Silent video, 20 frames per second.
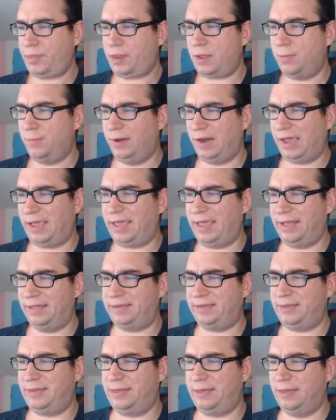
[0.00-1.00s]
I
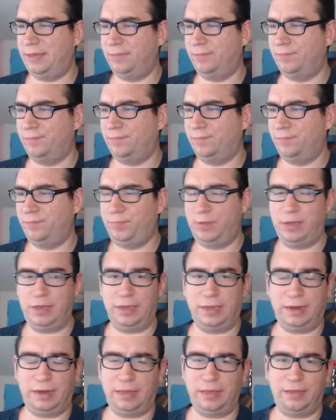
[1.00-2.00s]
can't see him
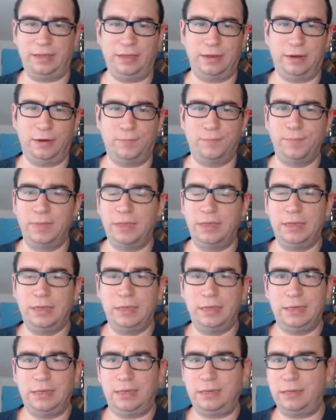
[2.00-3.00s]
being any,
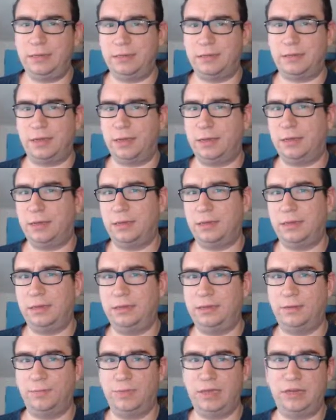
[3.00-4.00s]
he's
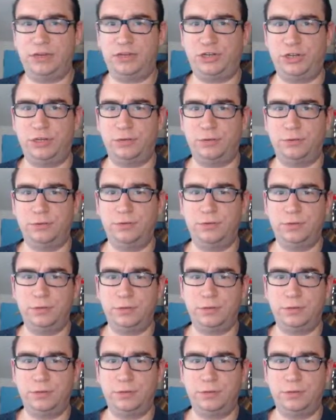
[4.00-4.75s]
a meat shield.